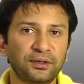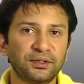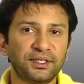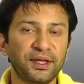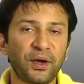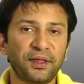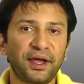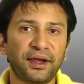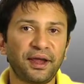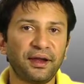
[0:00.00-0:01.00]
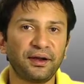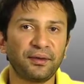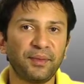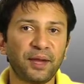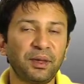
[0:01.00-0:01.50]
see whether I
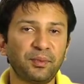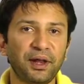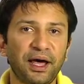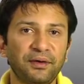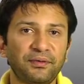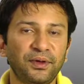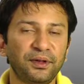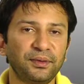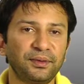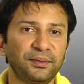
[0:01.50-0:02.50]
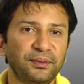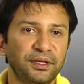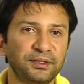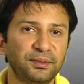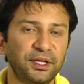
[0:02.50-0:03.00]
can make people laugh. And
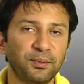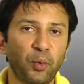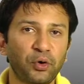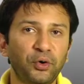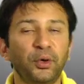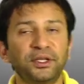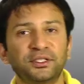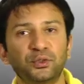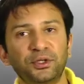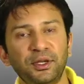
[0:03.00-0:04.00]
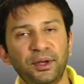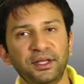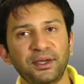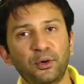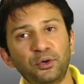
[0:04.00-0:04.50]
there's more to do in just 2-3
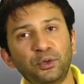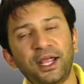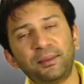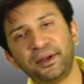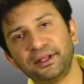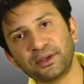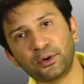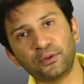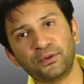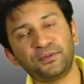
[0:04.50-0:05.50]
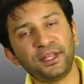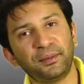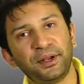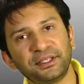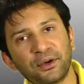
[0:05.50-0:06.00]
minutes. I want to do 10 minutes. I want to do 15
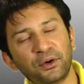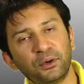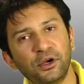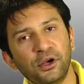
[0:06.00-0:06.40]
minutes. I want to